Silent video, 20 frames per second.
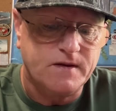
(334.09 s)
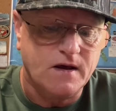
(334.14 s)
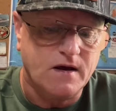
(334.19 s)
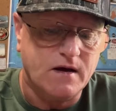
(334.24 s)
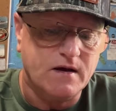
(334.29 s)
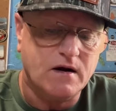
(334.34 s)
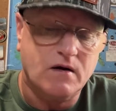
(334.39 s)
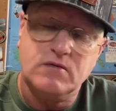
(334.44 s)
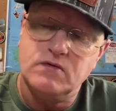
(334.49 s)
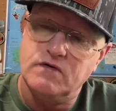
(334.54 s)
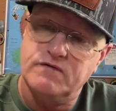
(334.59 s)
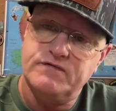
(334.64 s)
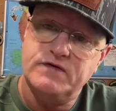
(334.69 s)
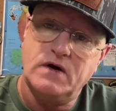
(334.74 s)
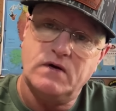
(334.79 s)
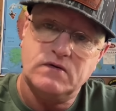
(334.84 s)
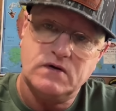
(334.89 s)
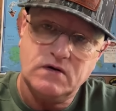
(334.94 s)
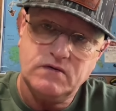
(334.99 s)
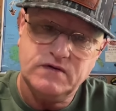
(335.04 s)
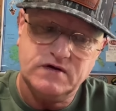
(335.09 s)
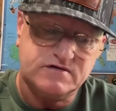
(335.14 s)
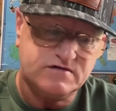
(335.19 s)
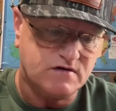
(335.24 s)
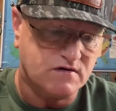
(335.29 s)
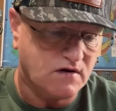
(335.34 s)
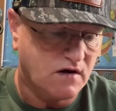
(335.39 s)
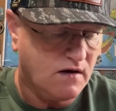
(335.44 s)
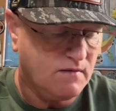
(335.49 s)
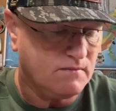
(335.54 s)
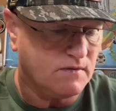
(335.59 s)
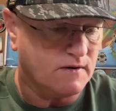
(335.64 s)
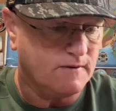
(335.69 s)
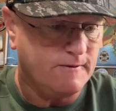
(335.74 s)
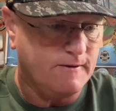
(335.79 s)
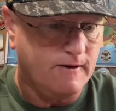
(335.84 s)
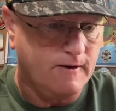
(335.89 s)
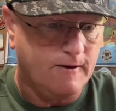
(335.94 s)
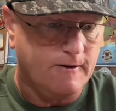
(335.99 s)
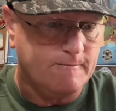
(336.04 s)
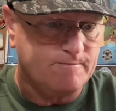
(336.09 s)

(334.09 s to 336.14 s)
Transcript: And I don't know if y'all know this or not, but